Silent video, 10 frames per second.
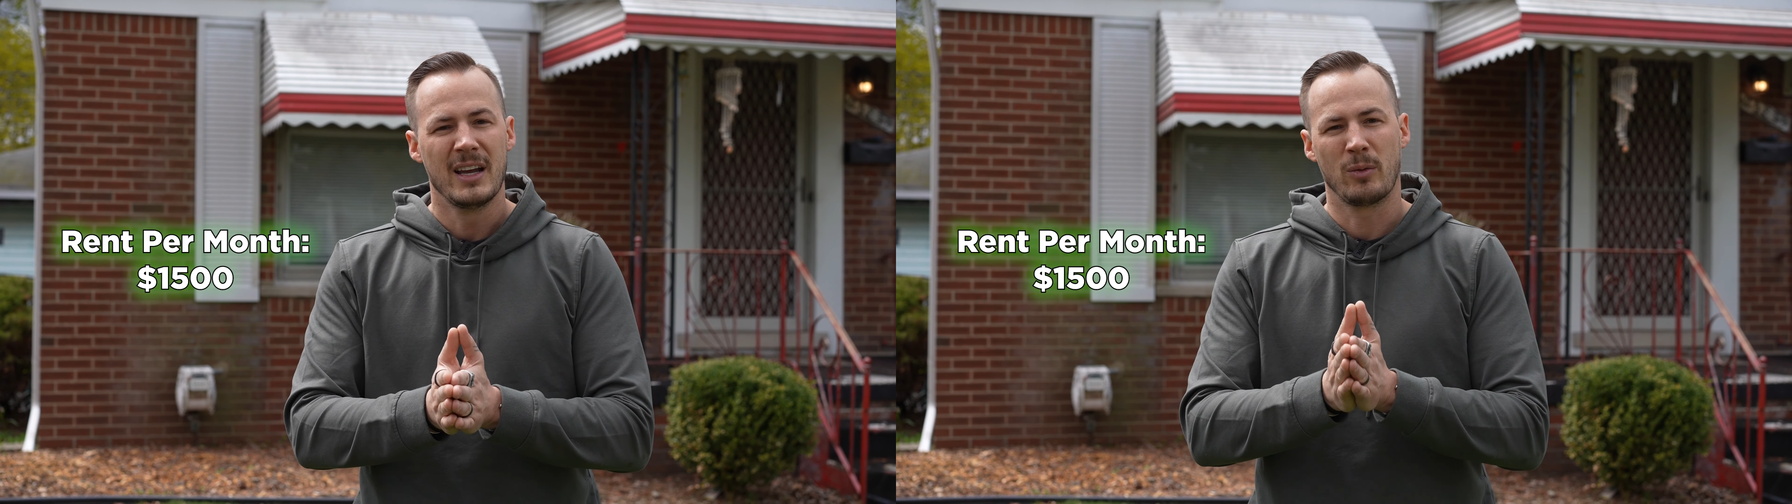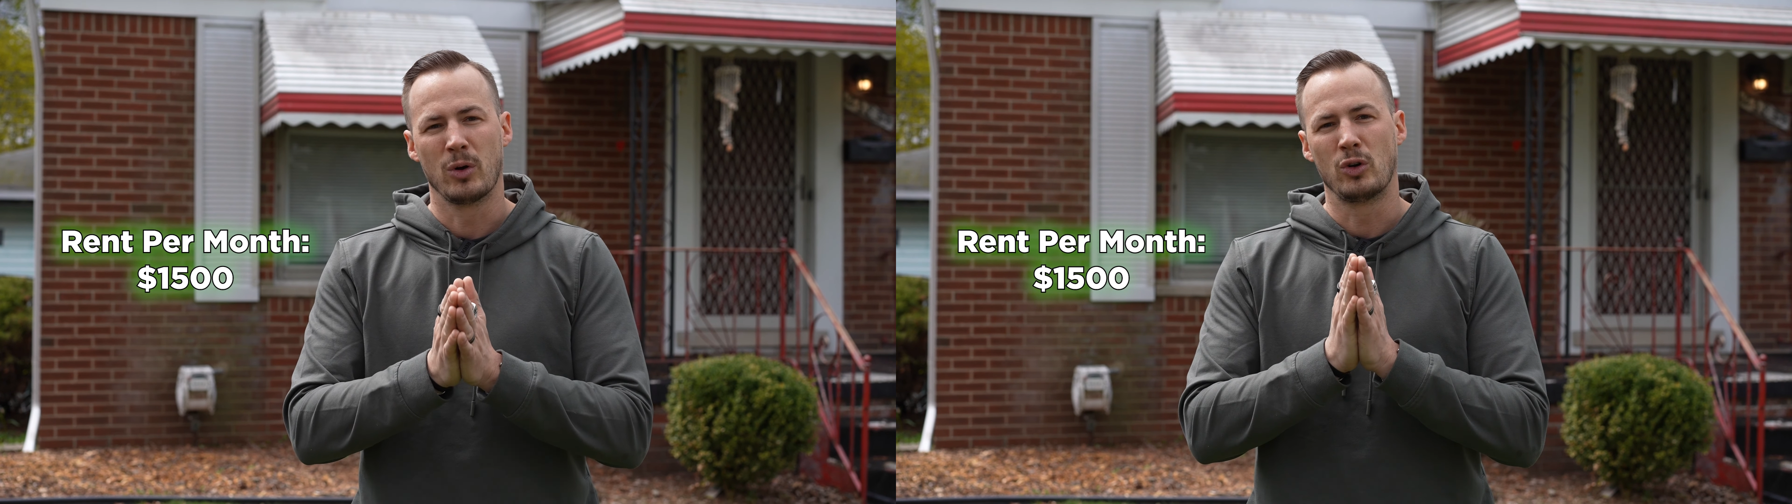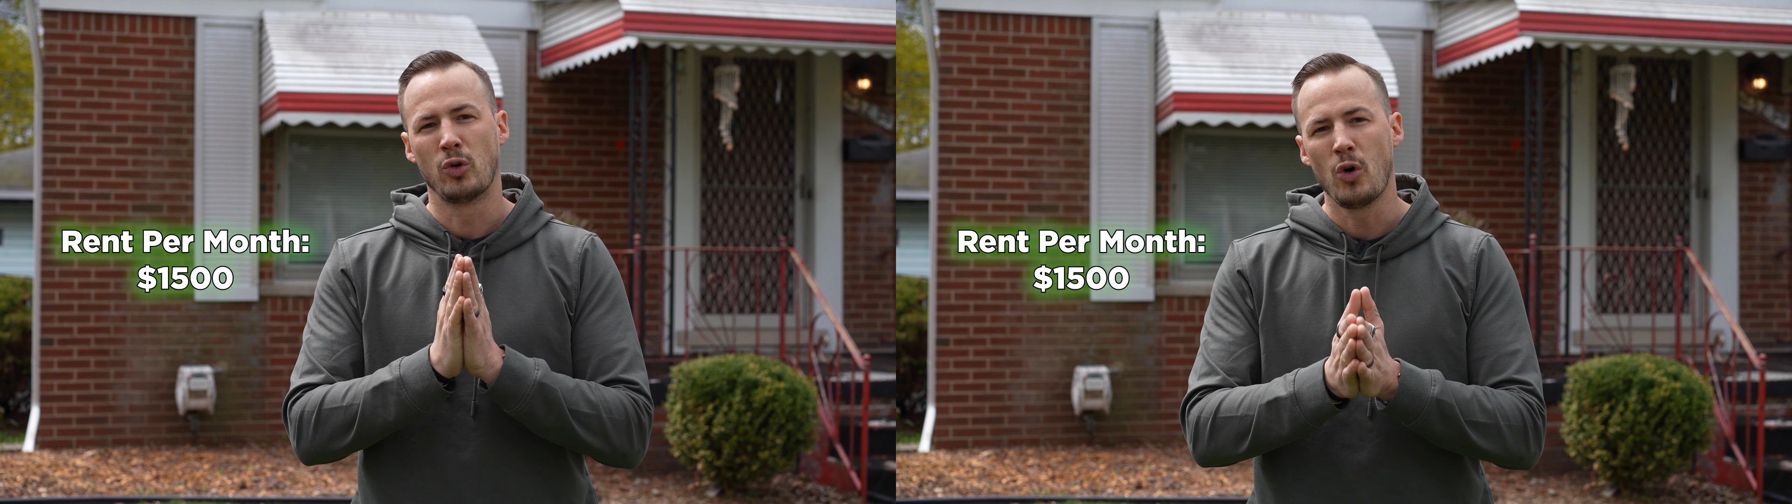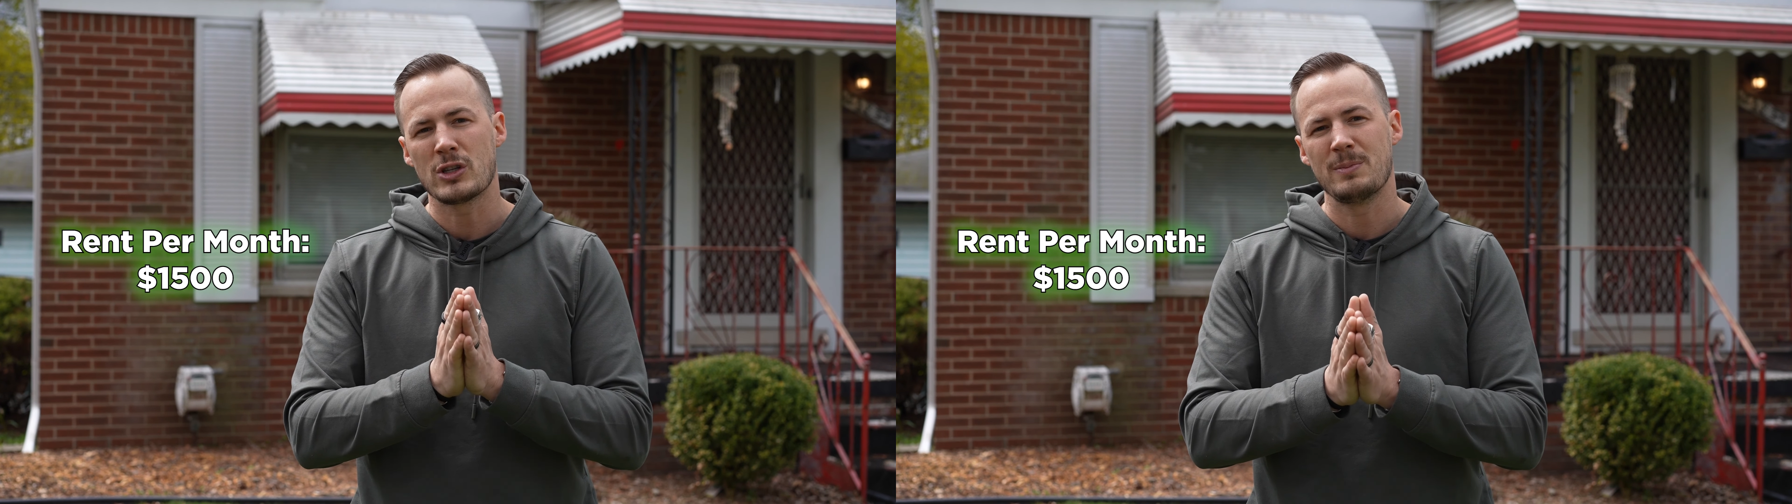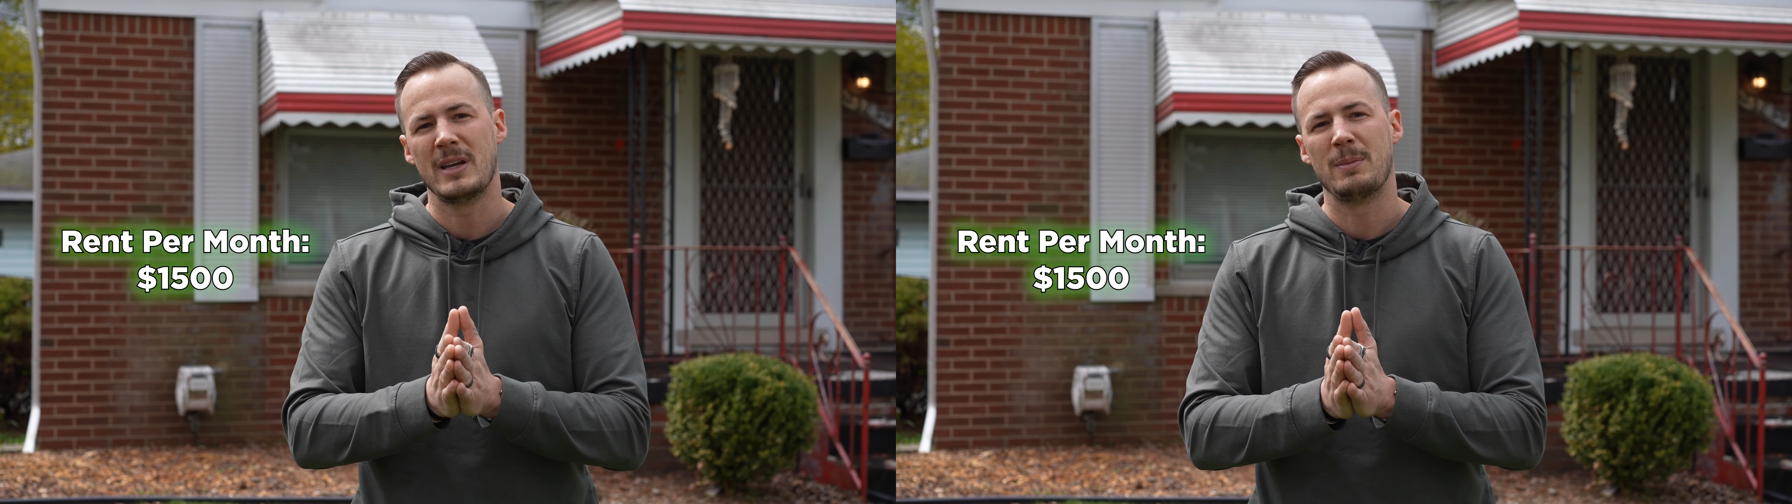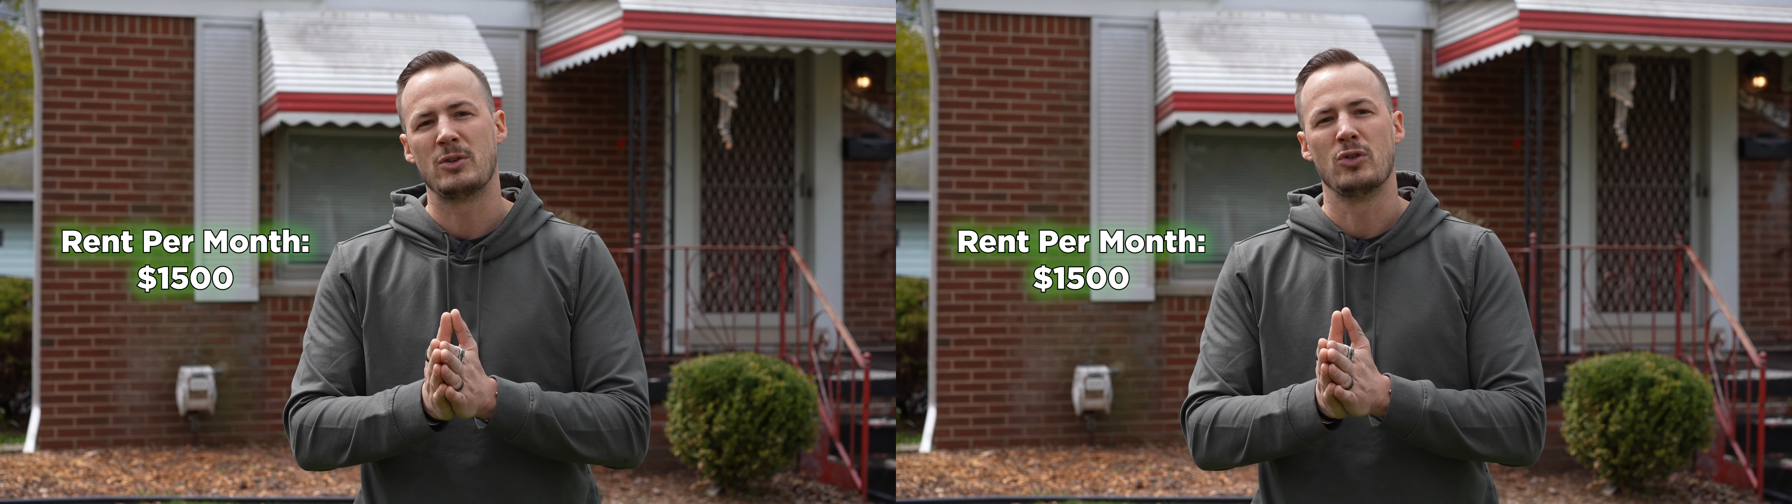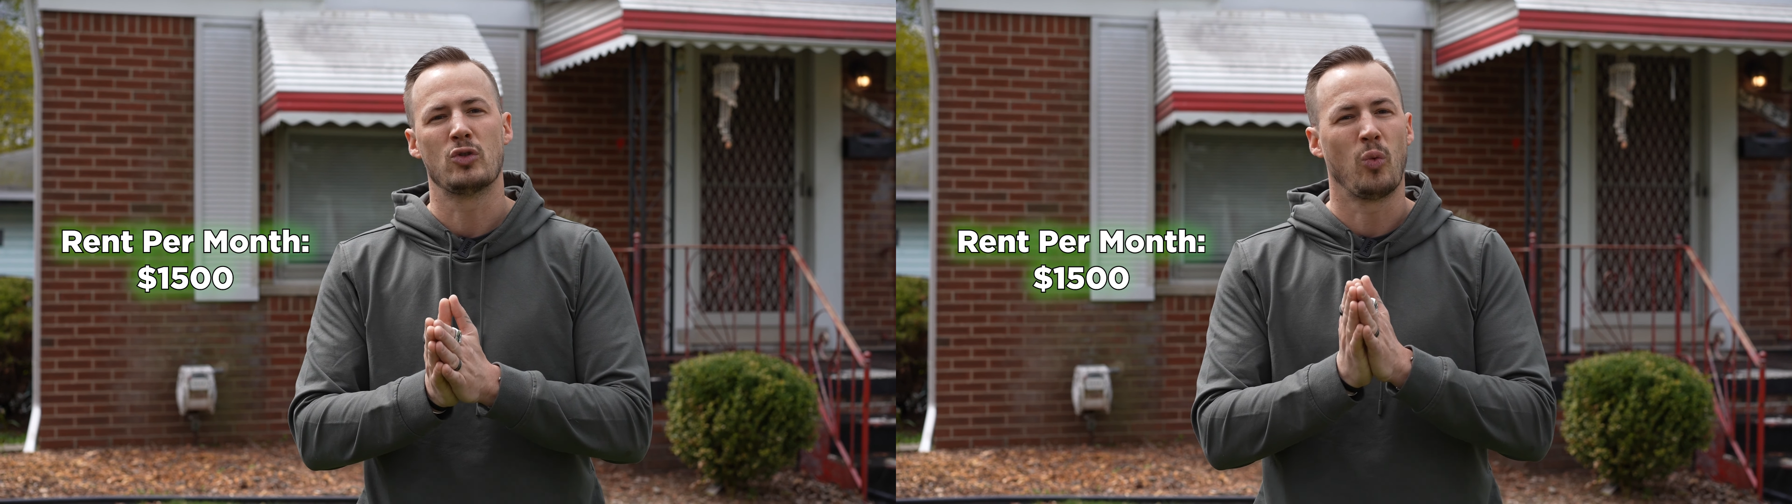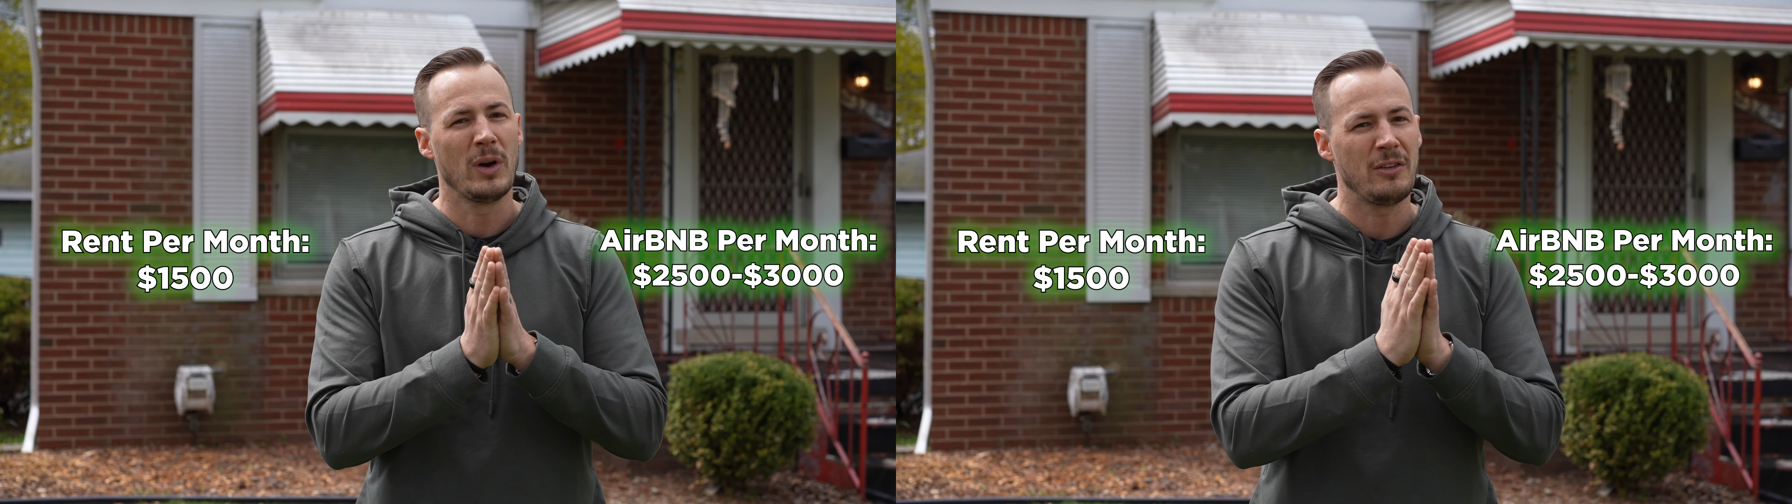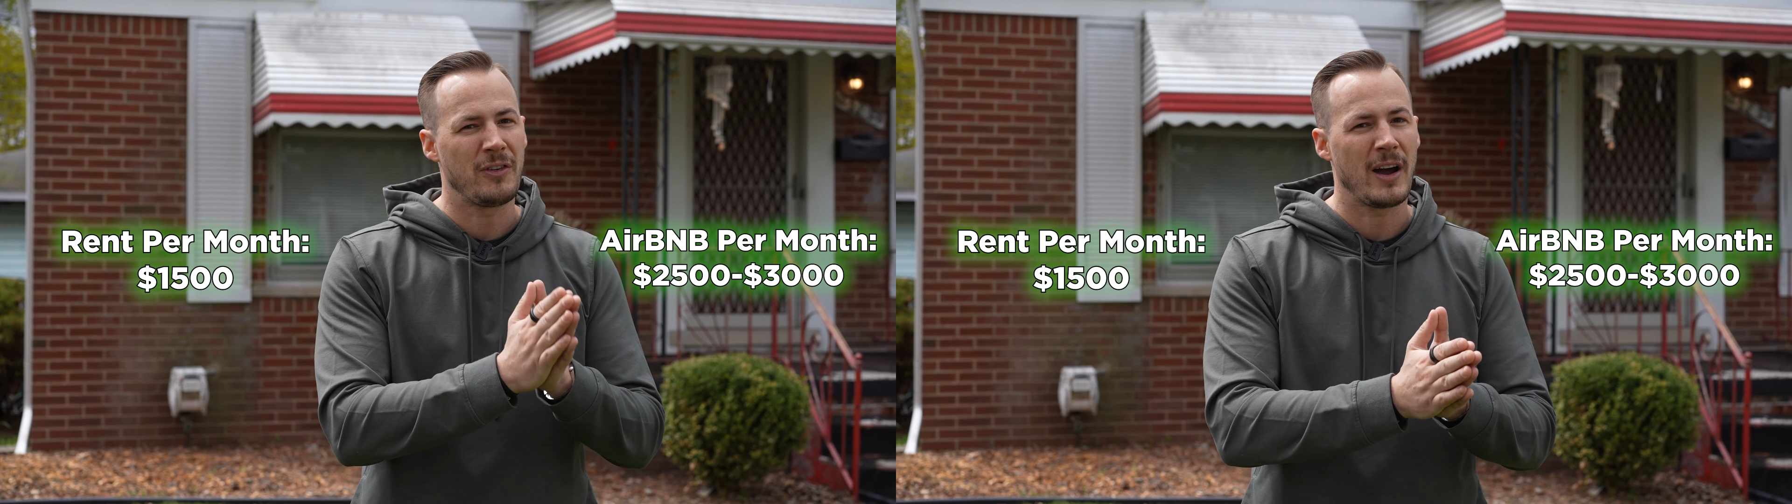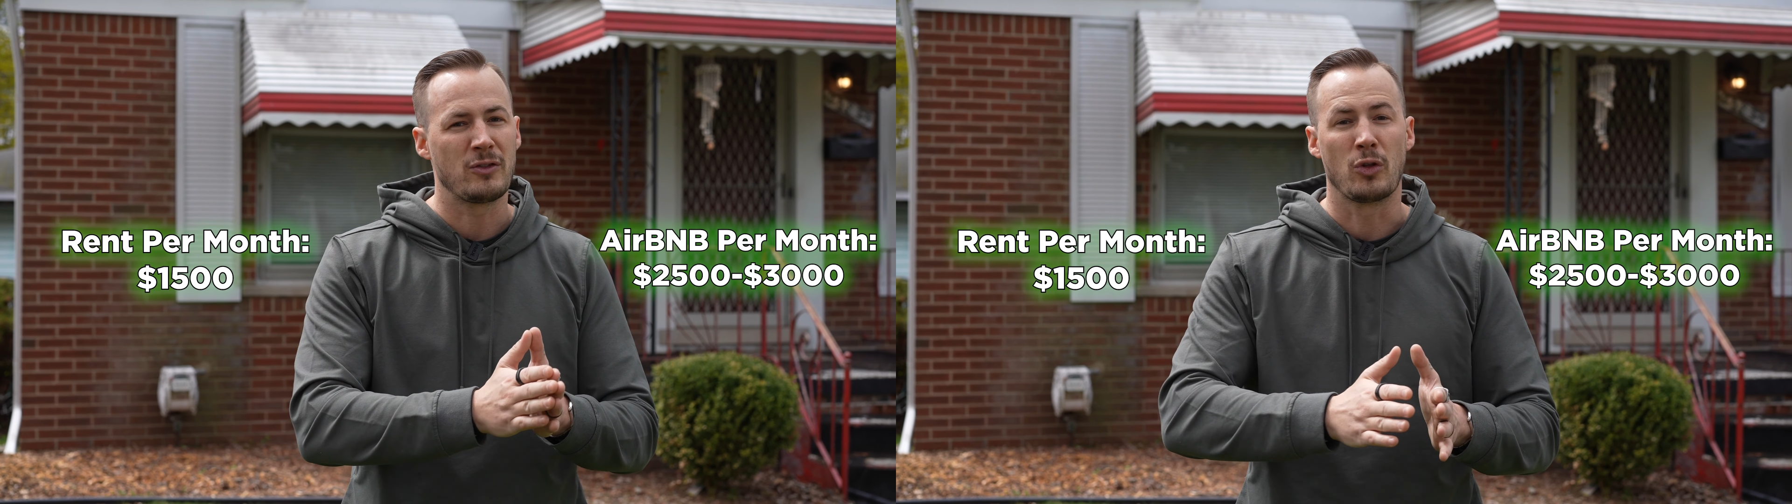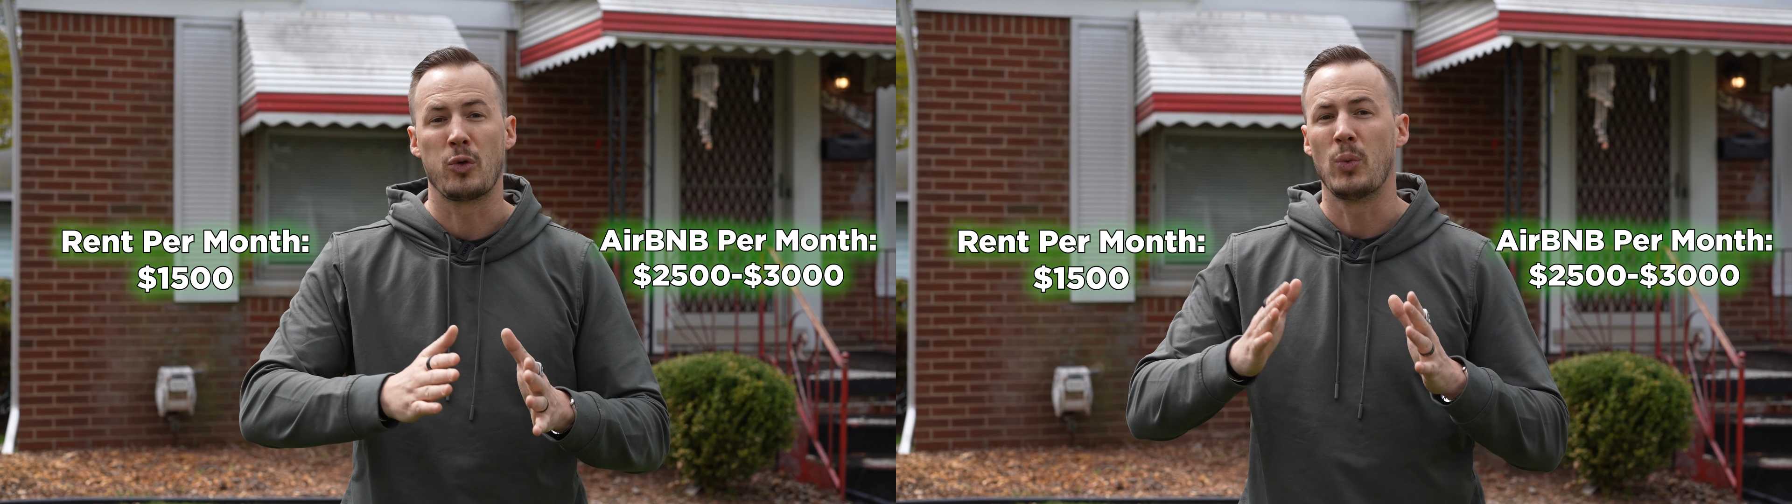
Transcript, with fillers: it will gross me between twenty-five thousand dollars to